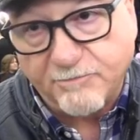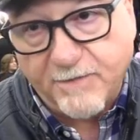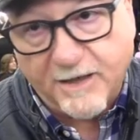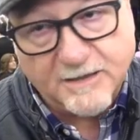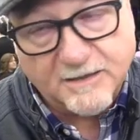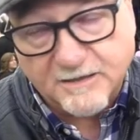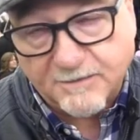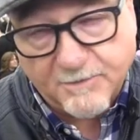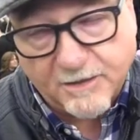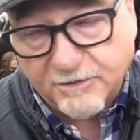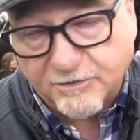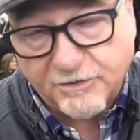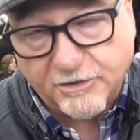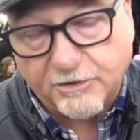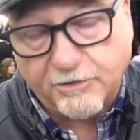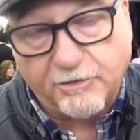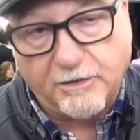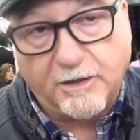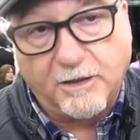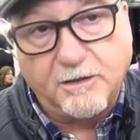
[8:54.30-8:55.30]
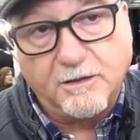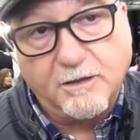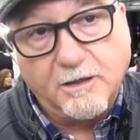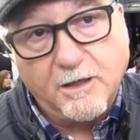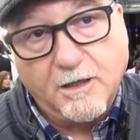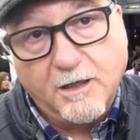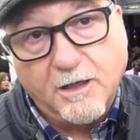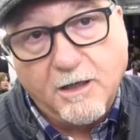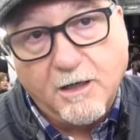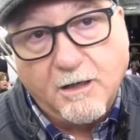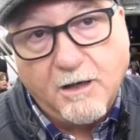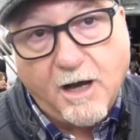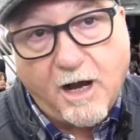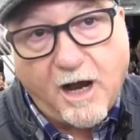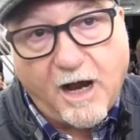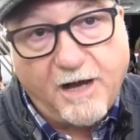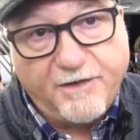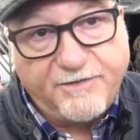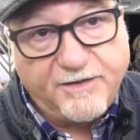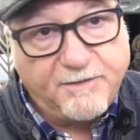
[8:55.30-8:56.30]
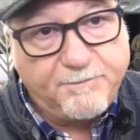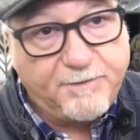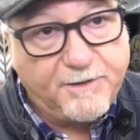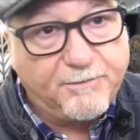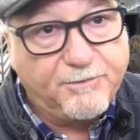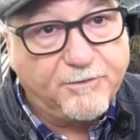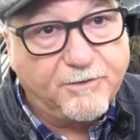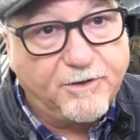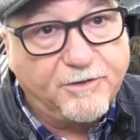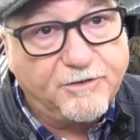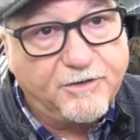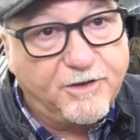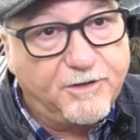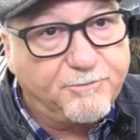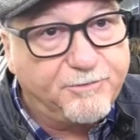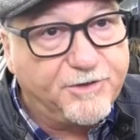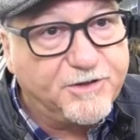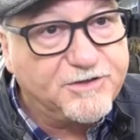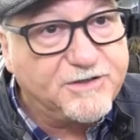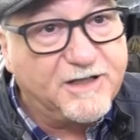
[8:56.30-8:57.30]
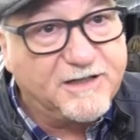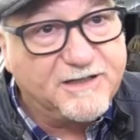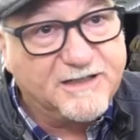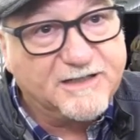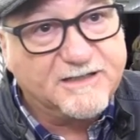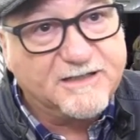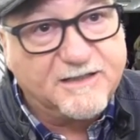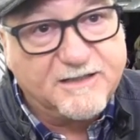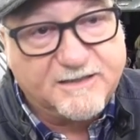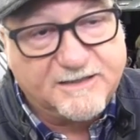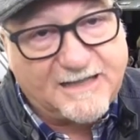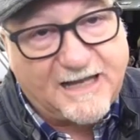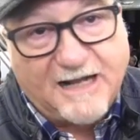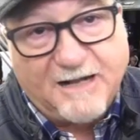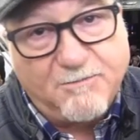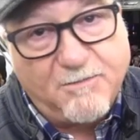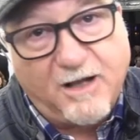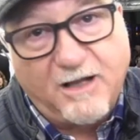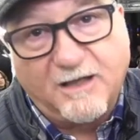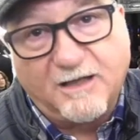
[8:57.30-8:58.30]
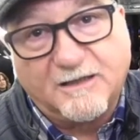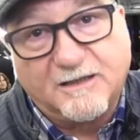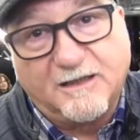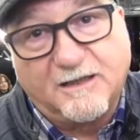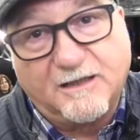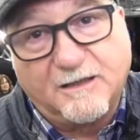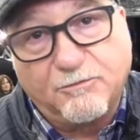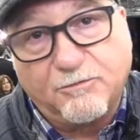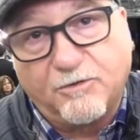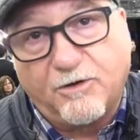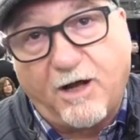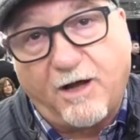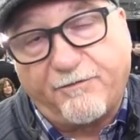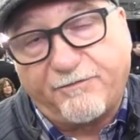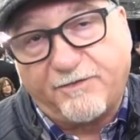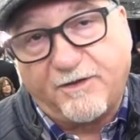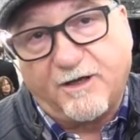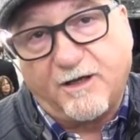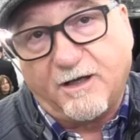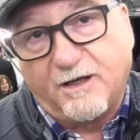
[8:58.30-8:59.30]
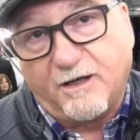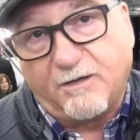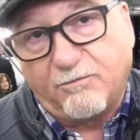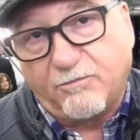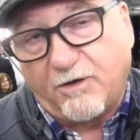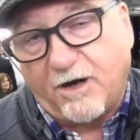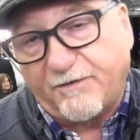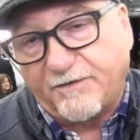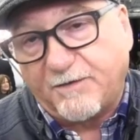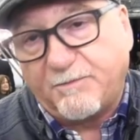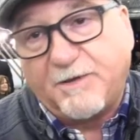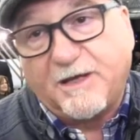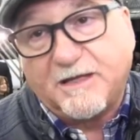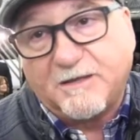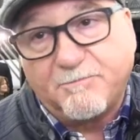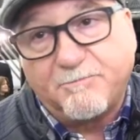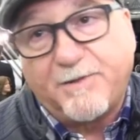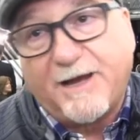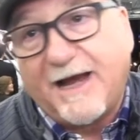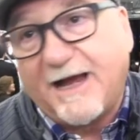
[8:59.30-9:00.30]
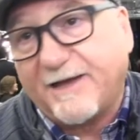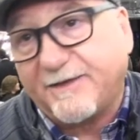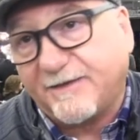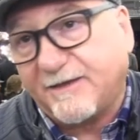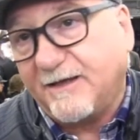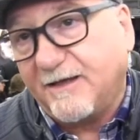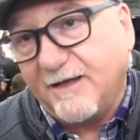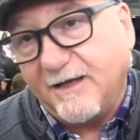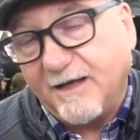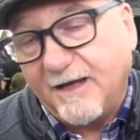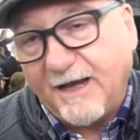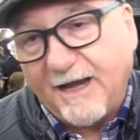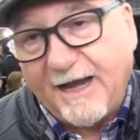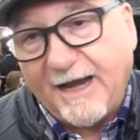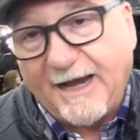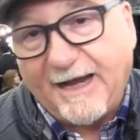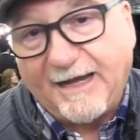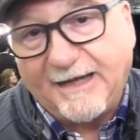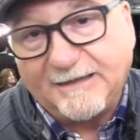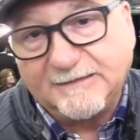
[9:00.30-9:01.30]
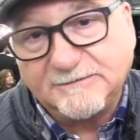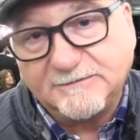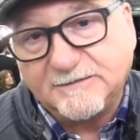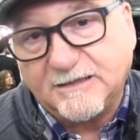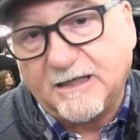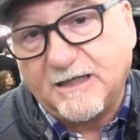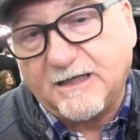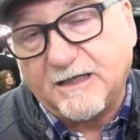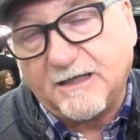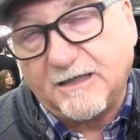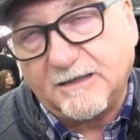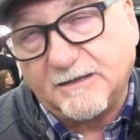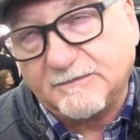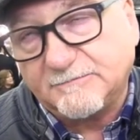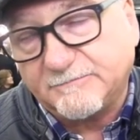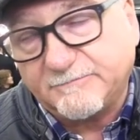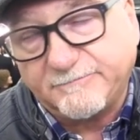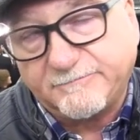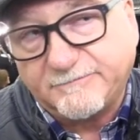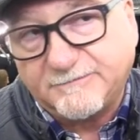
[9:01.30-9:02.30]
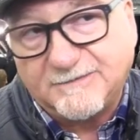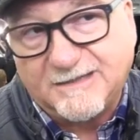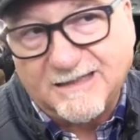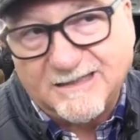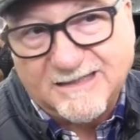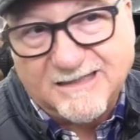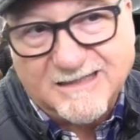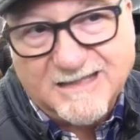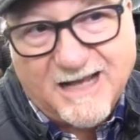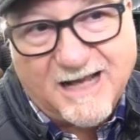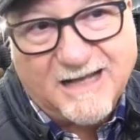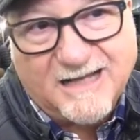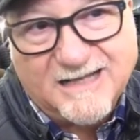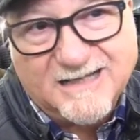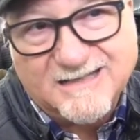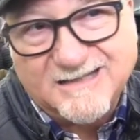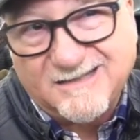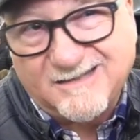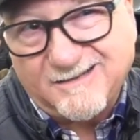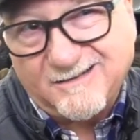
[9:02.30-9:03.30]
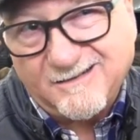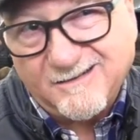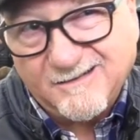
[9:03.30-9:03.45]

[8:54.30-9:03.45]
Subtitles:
Tremendous amount of security. I think people under the impression that this is Santa Monica, we're off the beaten path, and this is not as